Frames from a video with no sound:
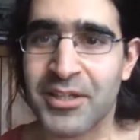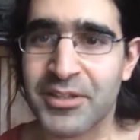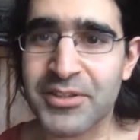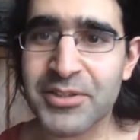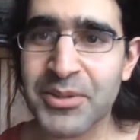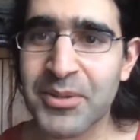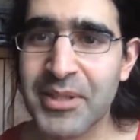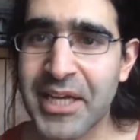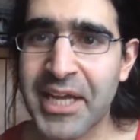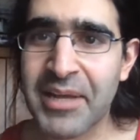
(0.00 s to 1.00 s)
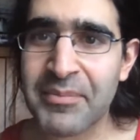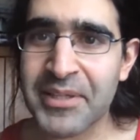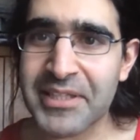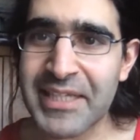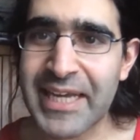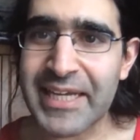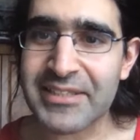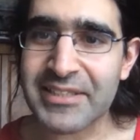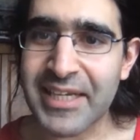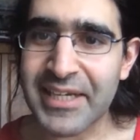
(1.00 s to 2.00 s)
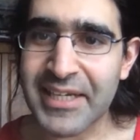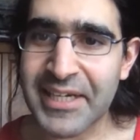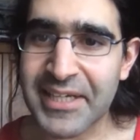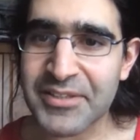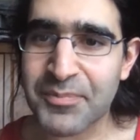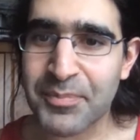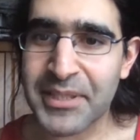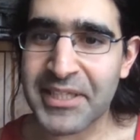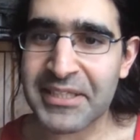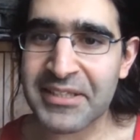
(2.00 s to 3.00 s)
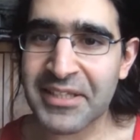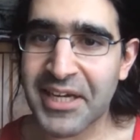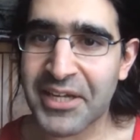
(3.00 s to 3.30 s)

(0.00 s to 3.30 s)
So, yeah, that has been